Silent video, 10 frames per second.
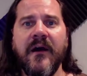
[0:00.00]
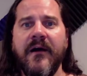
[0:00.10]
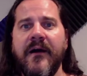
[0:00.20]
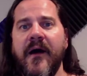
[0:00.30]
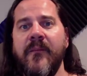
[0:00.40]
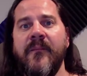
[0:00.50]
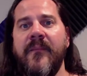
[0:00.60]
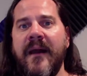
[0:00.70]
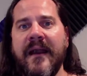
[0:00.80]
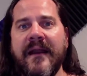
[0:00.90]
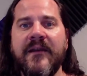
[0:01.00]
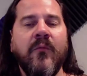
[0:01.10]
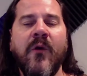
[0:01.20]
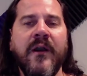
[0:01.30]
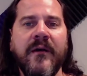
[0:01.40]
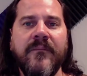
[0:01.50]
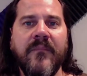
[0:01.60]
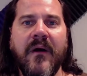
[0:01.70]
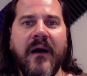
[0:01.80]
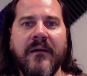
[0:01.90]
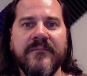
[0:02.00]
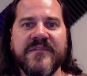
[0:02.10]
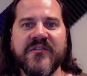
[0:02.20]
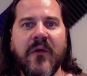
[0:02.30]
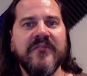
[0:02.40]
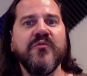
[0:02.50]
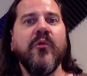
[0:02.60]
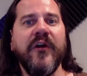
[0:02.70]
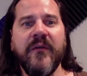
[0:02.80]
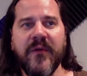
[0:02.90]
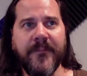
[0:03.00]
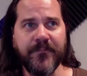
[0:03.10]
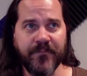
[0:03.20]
And I didn't want to, so I was worried. But